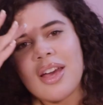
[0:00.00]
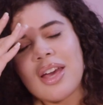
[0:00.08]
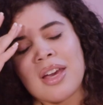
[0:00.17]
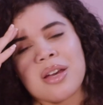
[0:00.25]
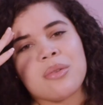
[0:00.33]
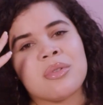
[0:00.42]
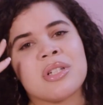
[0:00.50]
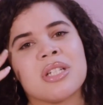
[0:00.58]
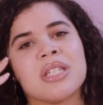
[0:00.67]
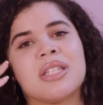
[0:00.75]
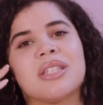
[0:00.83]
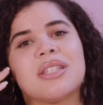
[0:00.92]
It
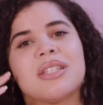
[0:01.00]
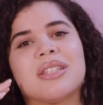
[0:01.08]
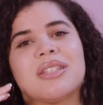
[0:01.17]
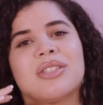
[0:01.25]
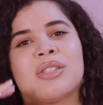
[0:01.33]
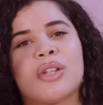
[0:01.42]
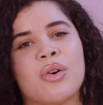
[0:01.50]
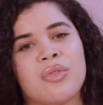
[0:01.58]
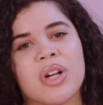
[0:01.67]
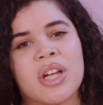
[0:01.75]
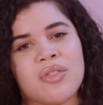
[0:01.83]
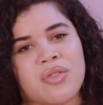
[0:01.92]
was so
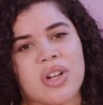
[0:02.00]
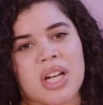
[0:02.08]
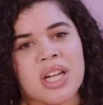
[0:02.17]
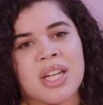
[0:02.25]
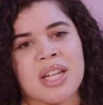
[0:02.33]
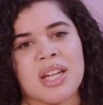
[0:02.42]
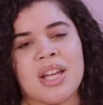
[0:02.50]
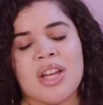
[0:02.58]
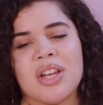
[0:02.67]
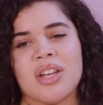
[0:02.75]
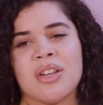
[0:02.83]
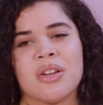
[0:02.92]
freaking fun.
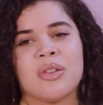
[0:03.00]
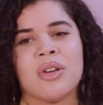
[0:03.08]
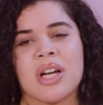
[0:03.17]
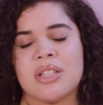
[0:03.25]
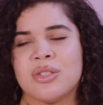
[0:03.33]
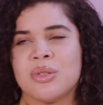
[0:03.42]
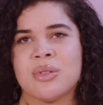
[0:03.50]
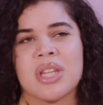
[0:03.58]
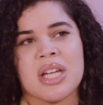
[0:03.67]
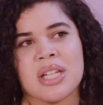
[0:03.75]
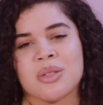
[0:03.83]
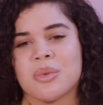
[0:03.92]
You got to do
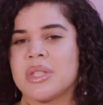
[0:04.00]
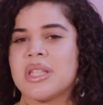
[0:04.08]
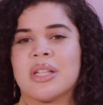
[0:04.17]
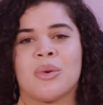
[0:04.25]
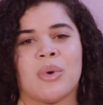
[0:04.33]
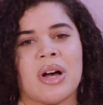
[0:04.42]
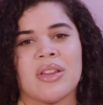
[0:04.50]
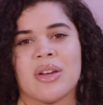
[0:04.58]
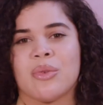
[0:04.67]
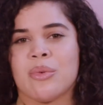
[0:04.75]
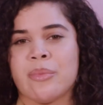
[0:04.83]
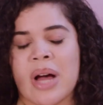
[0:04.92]
things once in a while
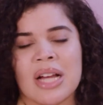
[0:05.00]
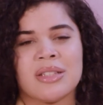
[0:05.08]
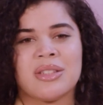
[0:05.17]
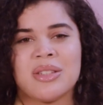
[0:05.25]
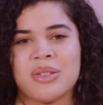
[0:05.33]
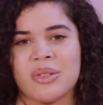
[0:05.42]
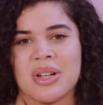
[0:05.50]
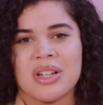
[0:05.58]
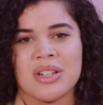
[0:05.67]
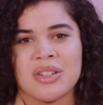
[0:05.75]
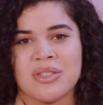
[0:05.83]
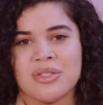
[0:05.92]
that reminds you
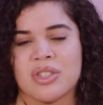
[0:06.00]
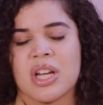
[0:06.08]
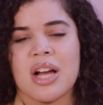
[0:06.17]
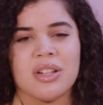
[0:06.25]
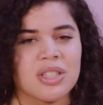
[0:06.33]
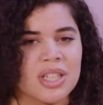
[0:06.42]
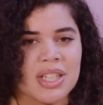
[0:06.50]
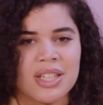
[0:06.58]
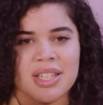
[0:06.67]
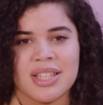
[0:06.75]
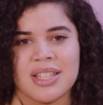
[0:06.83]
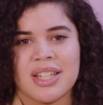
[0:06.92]
of
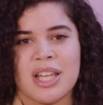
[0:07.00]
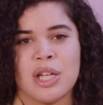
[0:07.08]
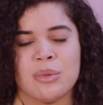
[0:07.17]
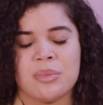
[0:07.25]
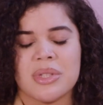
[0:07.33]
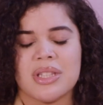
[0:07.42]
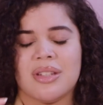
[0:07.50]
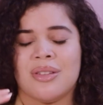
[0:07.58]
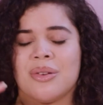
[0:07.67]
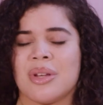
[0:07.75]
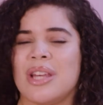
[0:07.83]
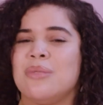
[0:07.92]
childhood and keep
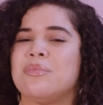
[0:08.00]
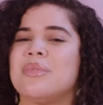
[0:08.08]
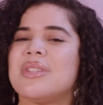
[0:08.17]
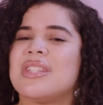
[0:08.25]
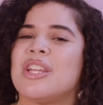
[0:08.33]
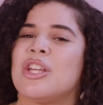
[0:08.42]
the